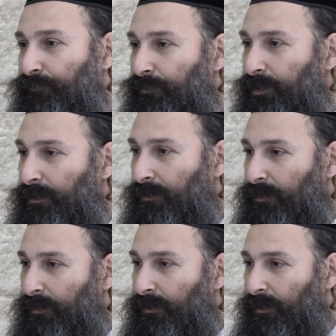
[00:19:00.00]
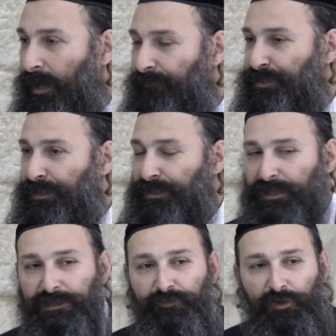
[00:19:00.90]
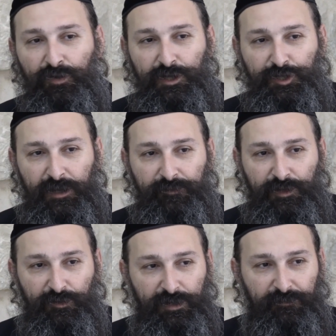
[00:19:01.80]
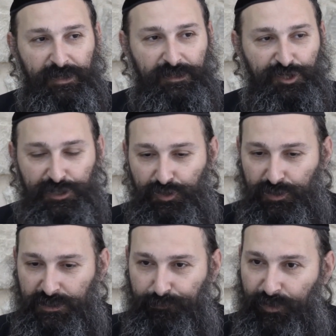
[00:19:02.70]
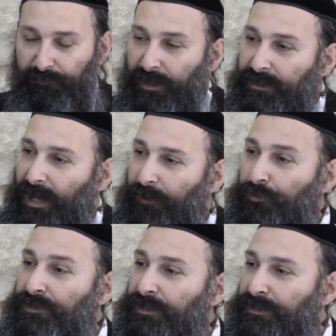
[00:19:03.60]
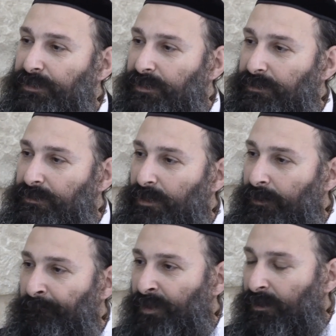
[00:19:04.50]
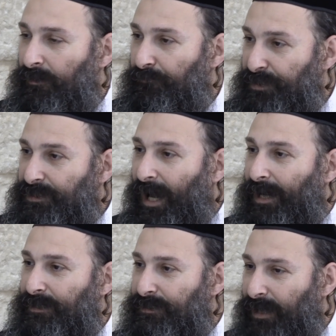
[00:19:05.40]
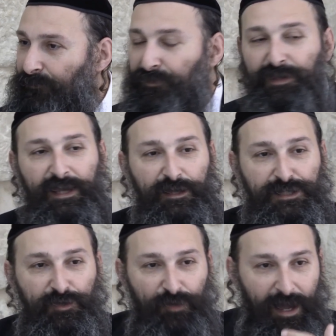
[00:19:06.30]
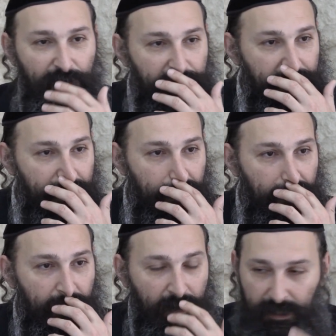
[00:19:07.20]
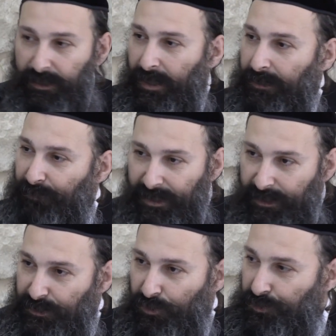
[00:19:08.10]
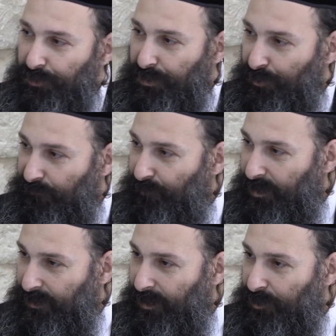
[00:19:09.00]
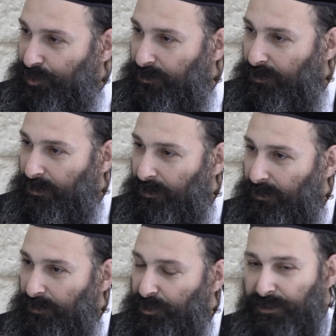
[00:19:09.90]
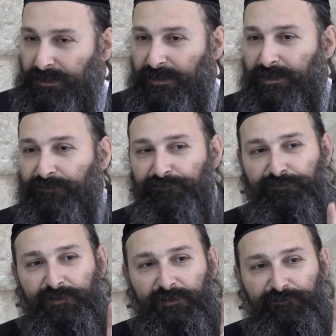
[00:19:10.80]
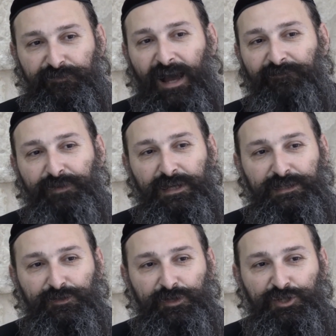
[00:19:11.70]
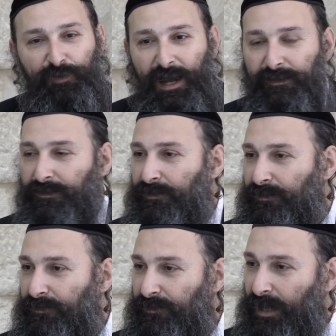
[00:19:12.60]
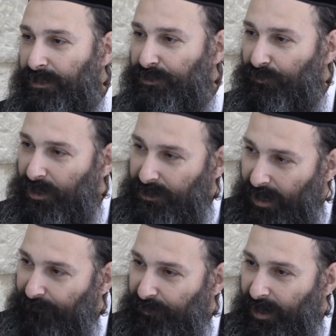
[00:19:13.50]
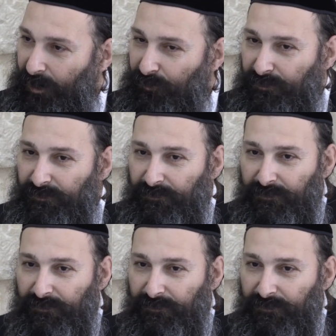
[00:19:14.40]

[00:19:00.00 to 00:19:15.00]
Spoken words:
different thing. I have 6 kids, Baruch Hashem. You know what it means just to spread my time on 6 kids? Besides everything else around me. My kids also deserve my attention. Just to give 5 minutes to each one, that's already half an hour.